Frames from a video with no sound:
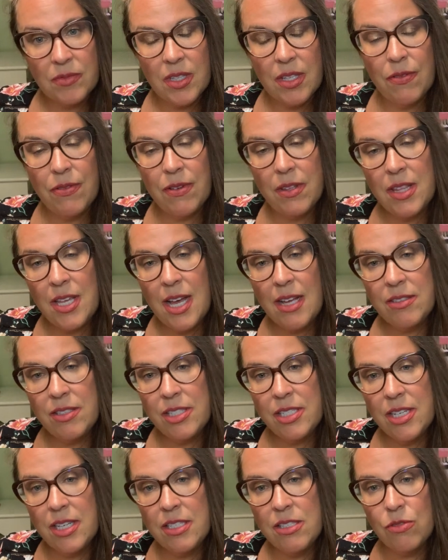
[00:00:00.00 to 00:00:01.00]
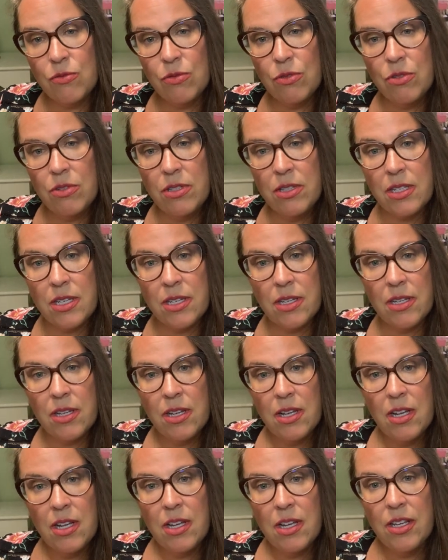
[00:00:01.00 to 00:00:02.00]
The 5th house does rule the
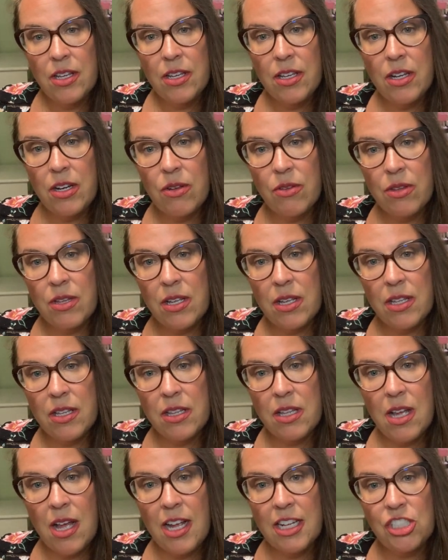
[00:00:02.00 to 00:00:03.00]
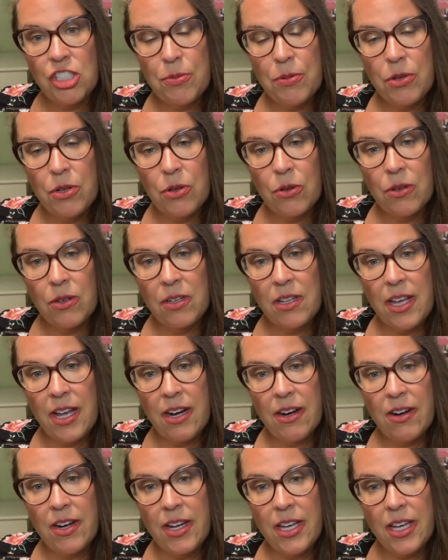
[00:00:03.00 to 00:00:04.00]
entrepreneurial
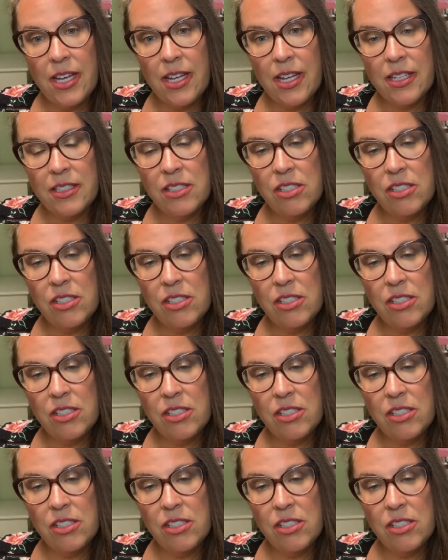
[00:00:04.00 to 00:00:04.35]
area.